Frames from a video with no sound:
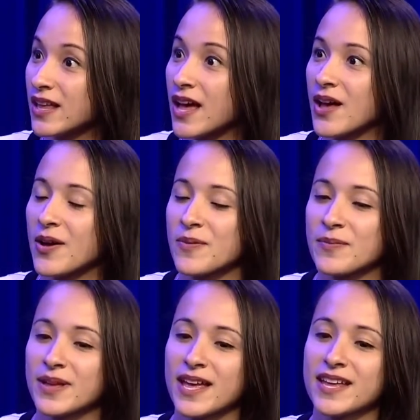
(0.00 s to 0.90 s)

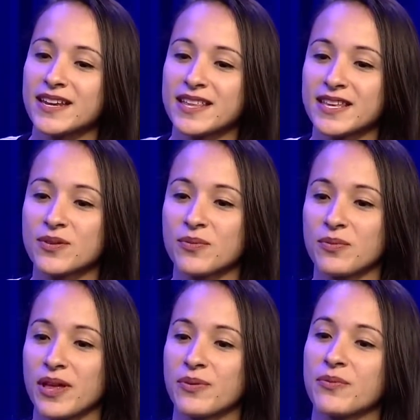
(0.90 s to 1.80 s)
And I think
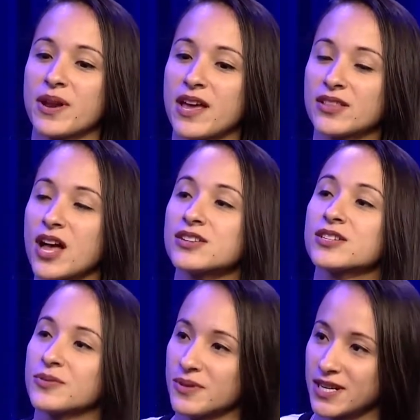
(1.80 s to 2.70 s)
like when I launched
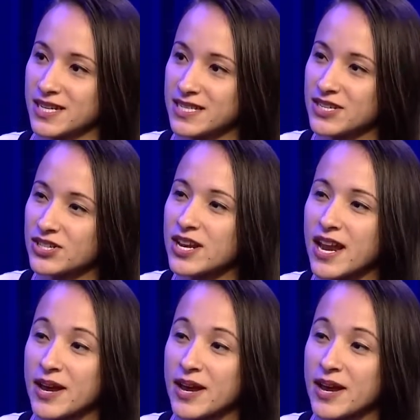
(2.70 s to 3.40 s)
the organization,